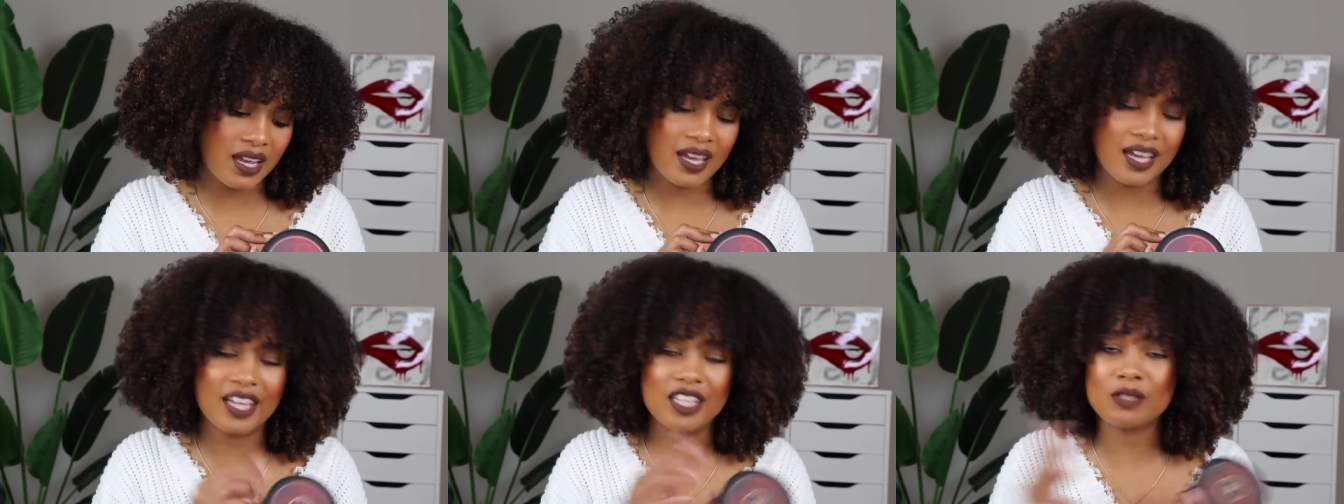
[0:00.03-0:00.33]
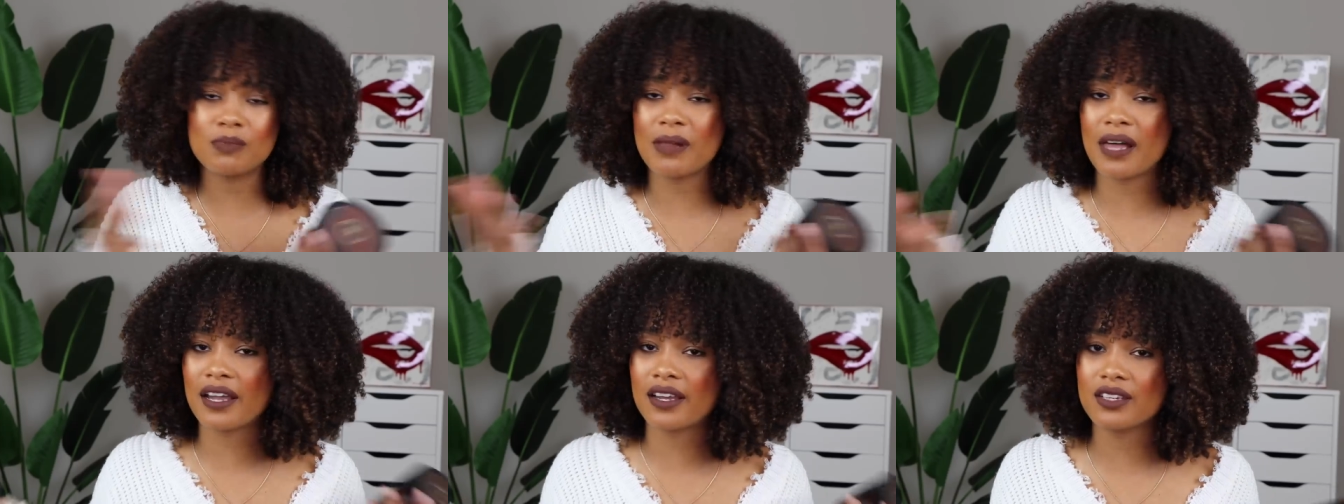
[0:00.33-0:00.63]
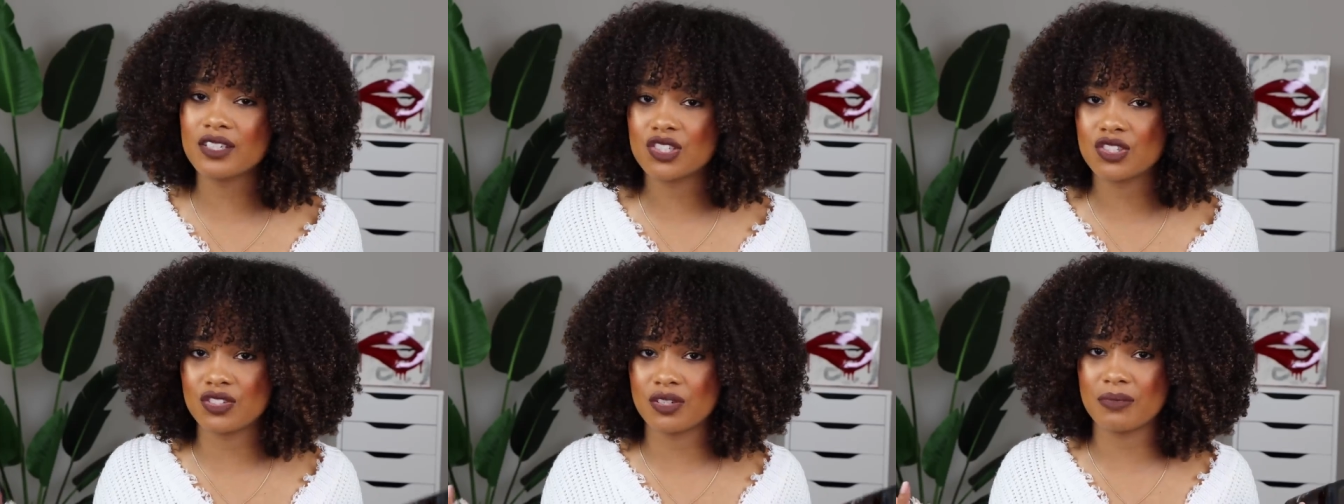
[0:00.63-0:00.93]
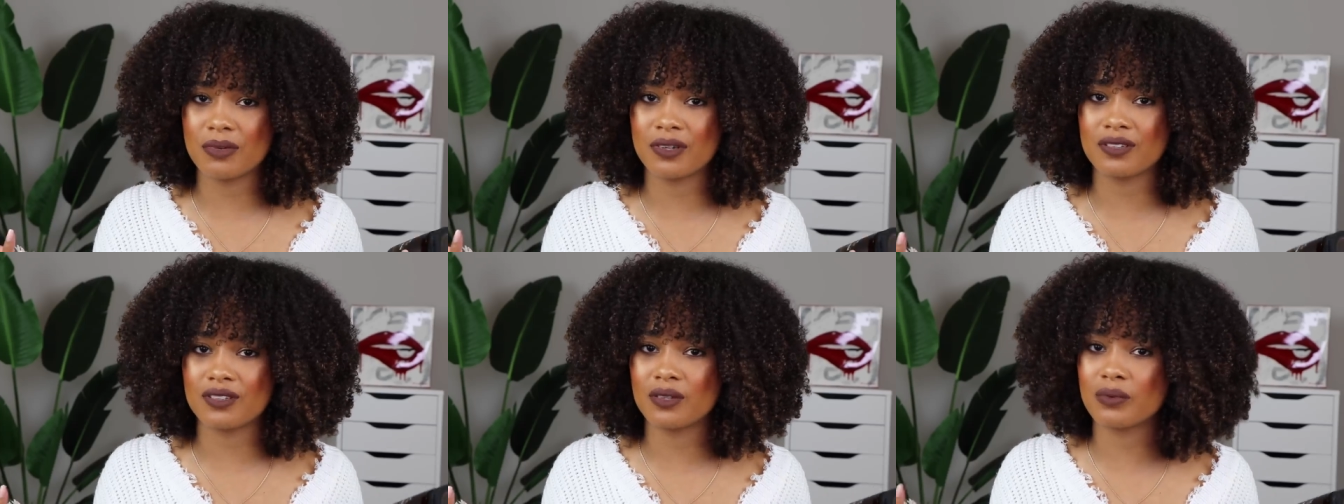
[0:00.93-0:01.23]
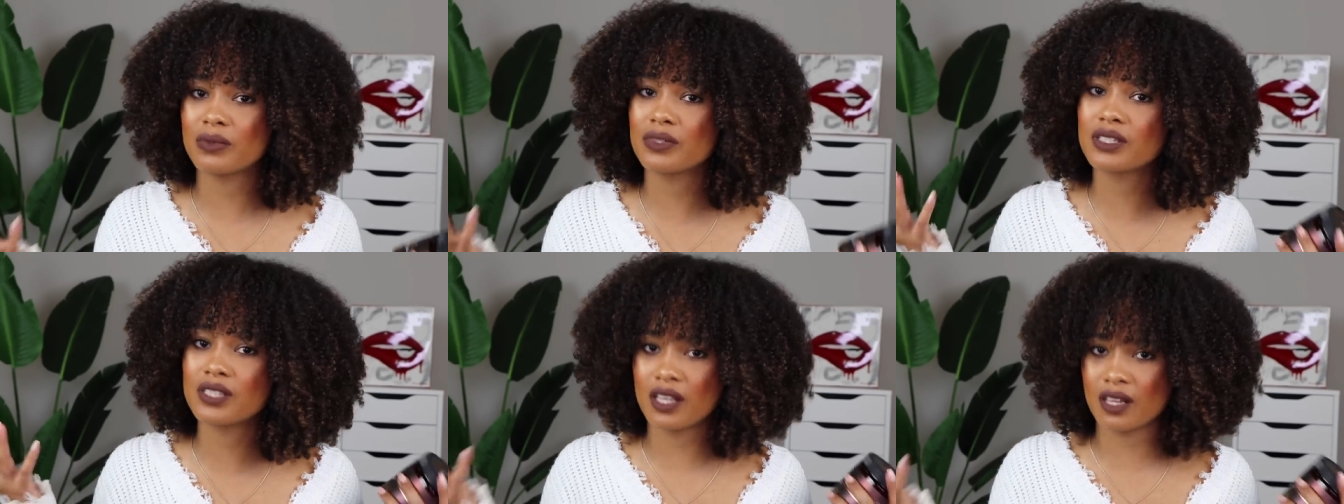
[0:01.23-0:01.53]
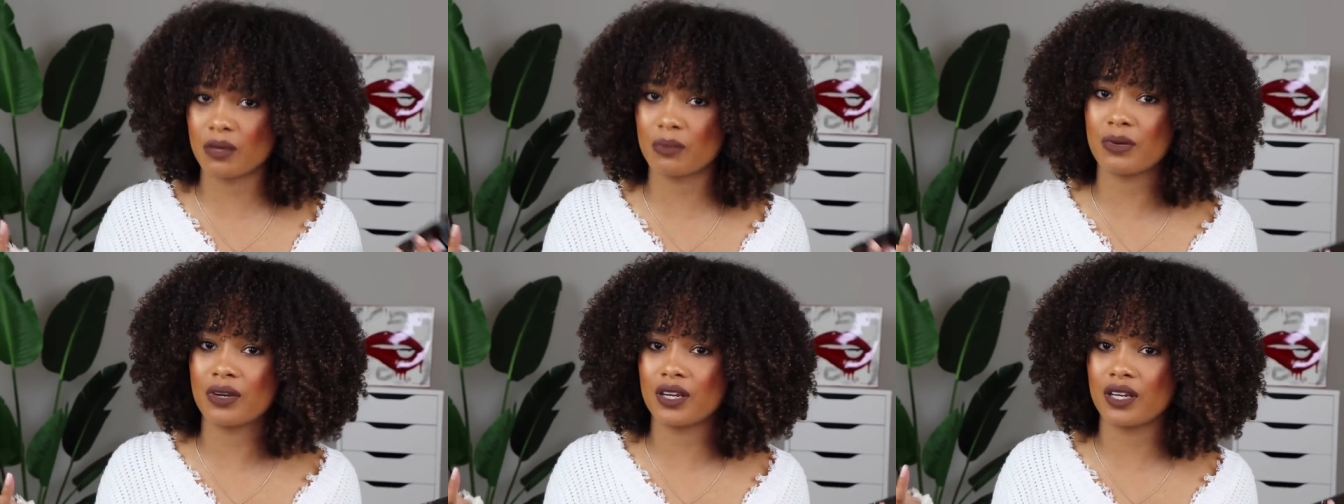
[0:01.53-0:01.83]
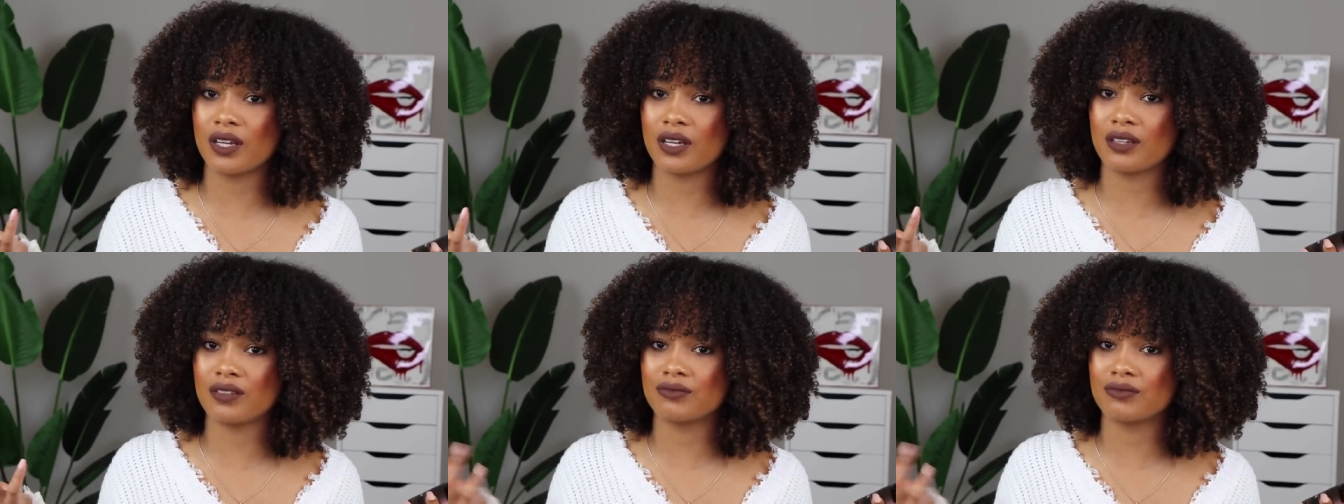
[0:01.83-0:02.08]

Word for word: It's Black History Month and we're celebrating.